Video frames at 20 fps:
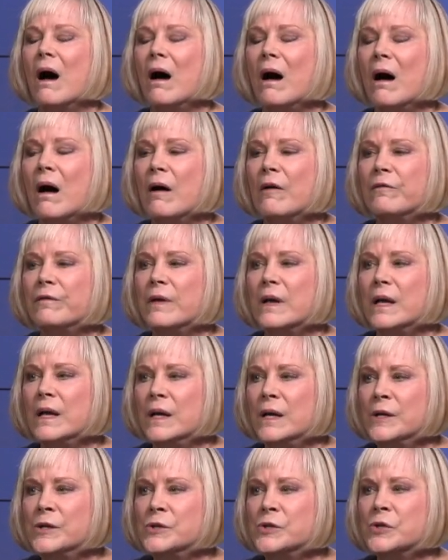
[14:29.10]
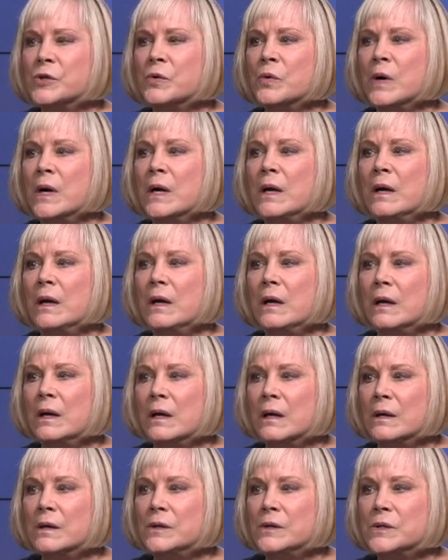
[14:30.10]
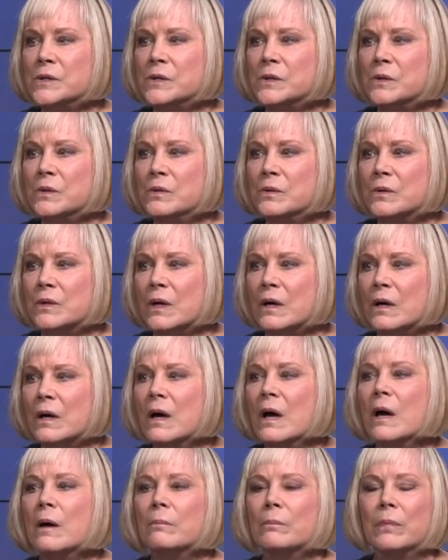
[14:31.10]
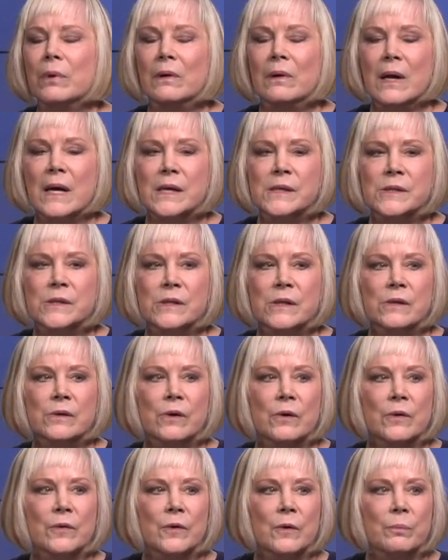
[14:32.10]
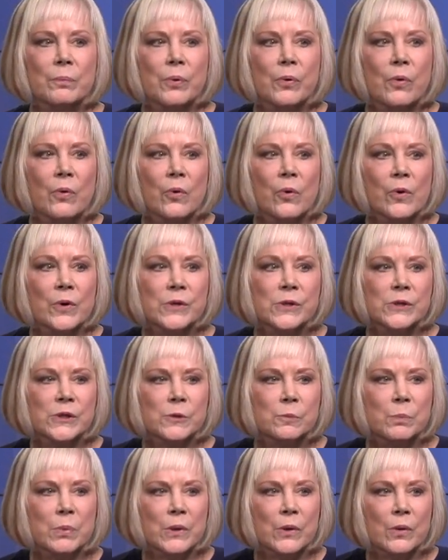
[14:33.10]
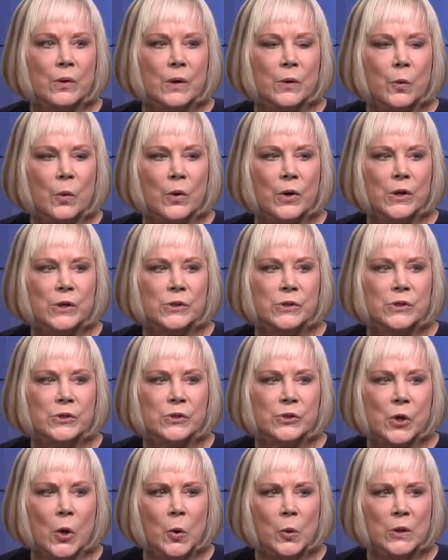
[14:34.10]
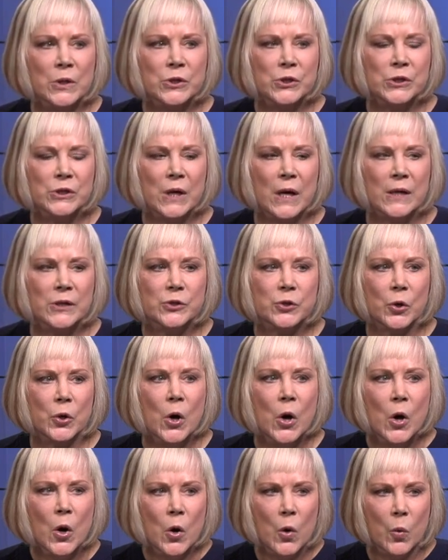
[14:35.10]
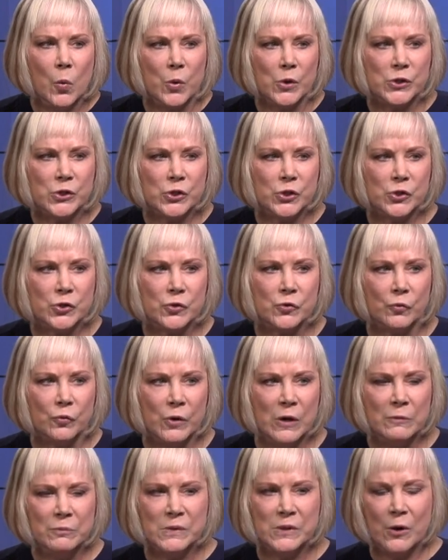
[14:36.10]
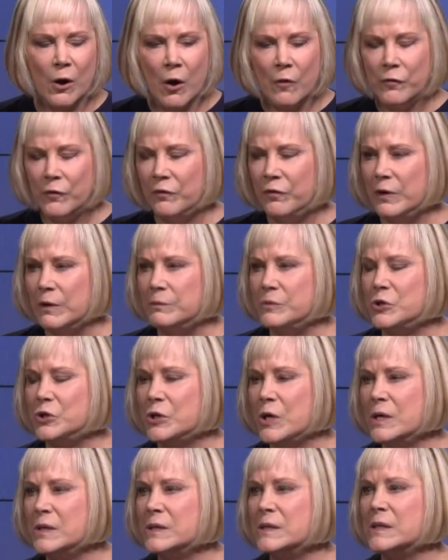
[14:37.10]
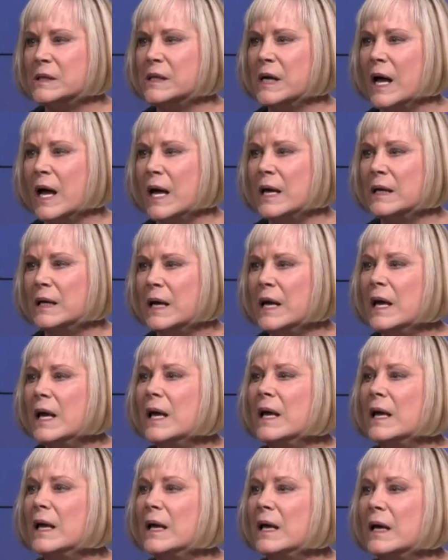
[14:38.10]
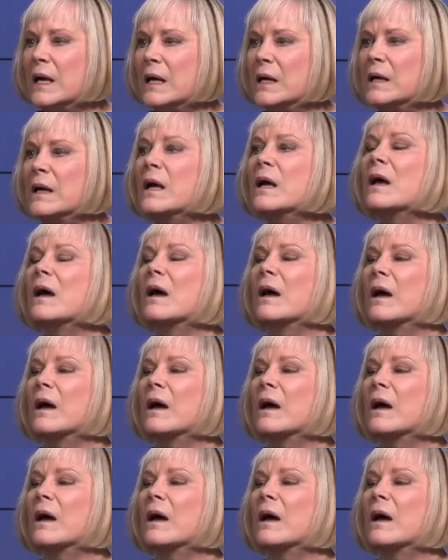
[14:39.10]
of entering into the blessed or the poor in spirit, where his soulish nature was stripped off of him, just like in